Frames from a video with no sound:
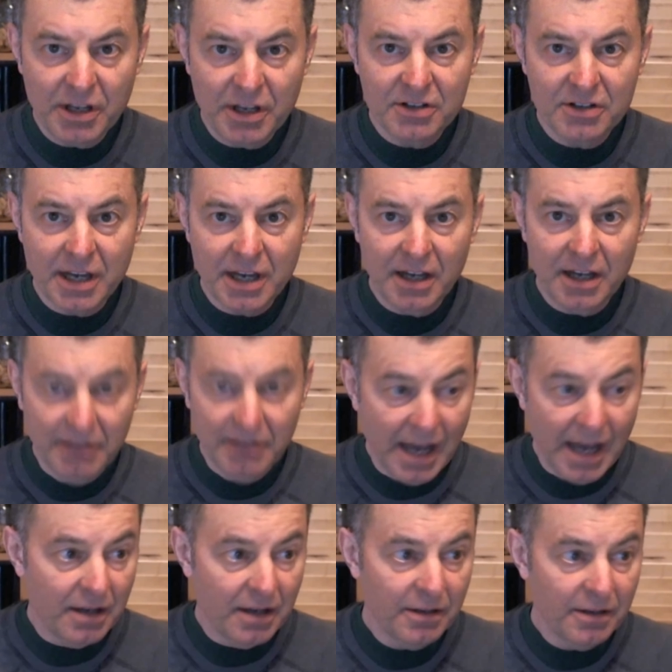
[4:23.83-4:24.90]
they say it?
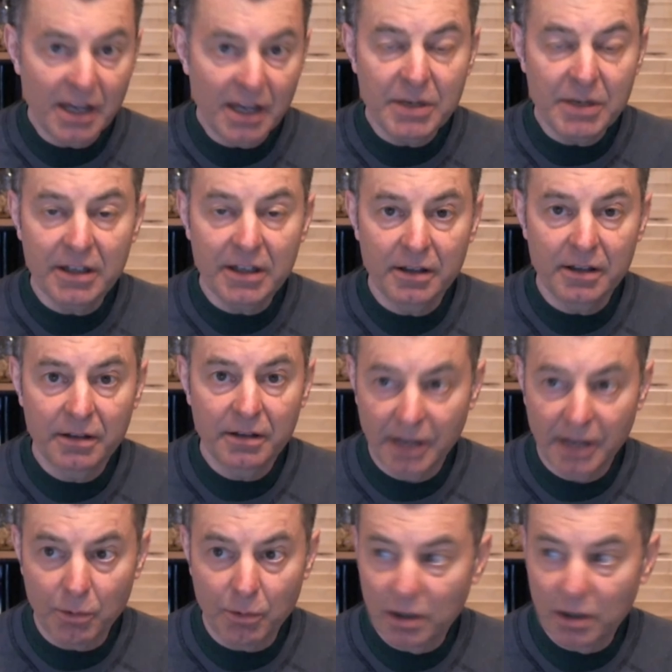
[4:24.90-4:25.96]
Yeah, they mean it.
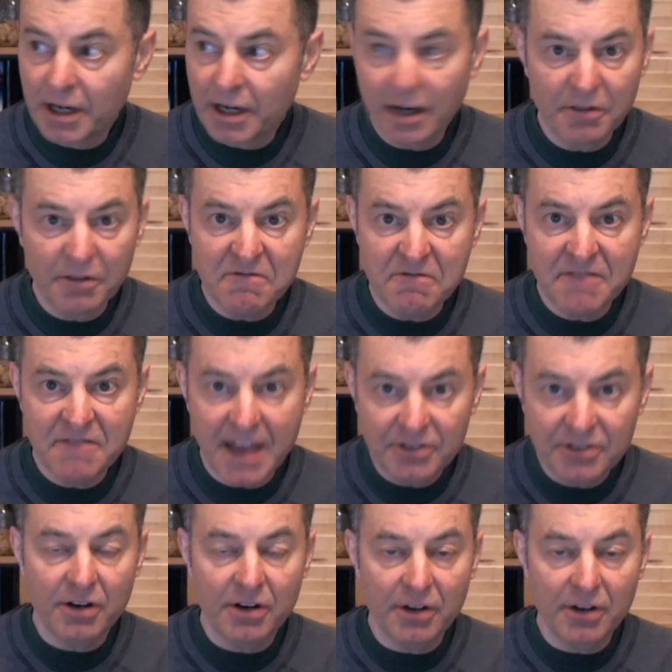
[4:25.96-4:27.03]
They really are. They're dead
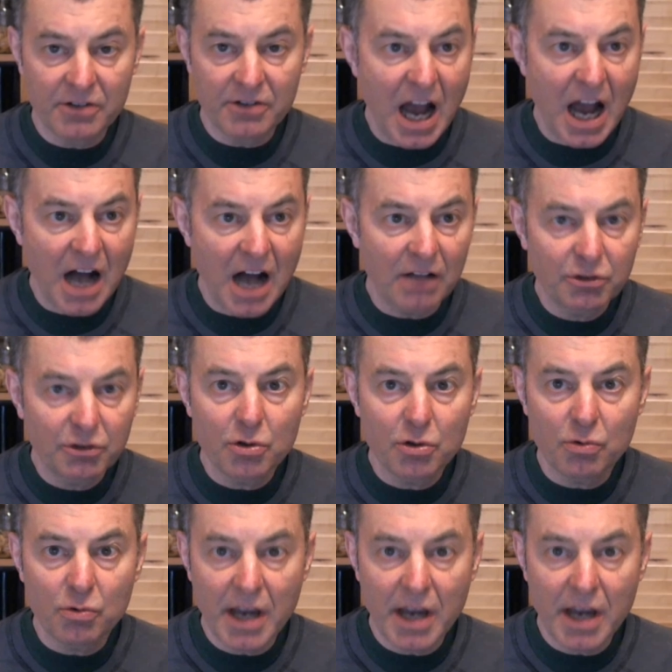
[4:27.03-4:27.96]
serious. I'll do